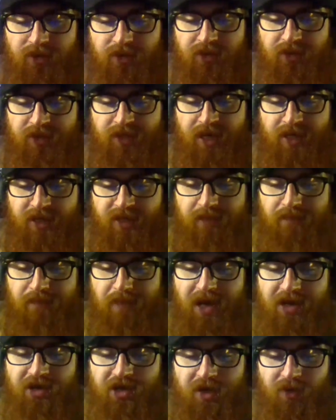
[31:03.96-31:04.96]
say some
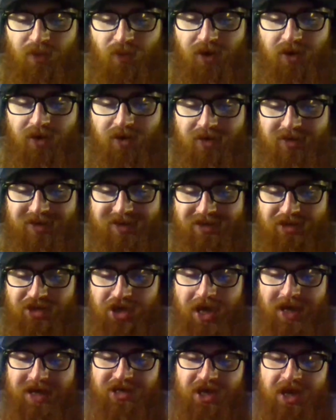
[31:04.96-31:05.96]
magic words, and
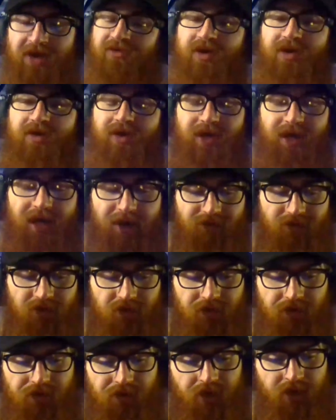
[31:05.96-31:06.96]
change everything I've
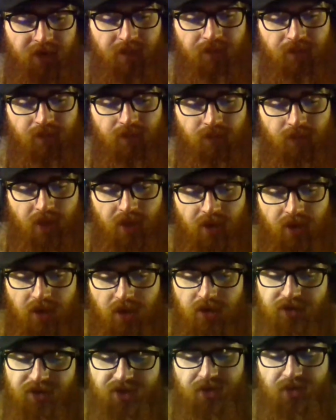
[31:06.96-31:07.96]
screwed up.
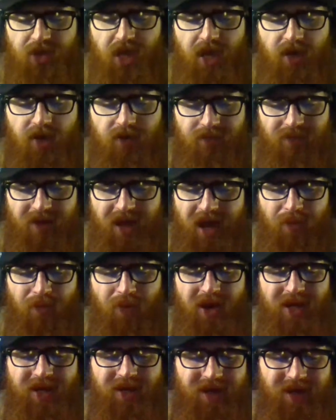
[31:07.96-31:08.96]
So yeah, I
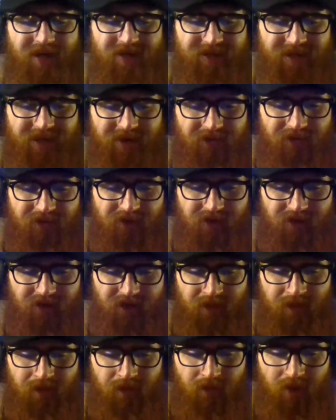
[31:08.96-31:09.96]
recognize that
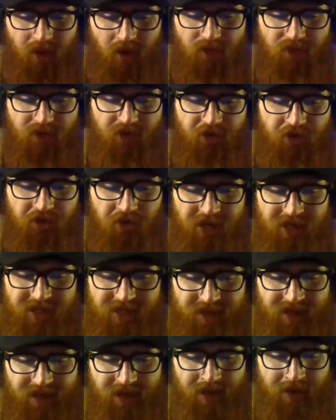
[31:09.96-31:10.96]
feeling. On the street
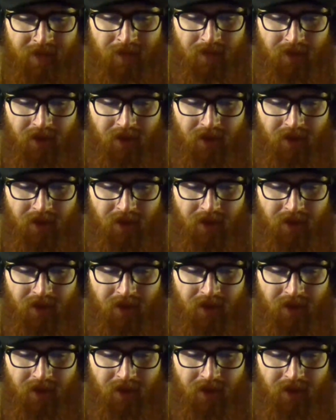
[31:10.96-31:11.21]
today,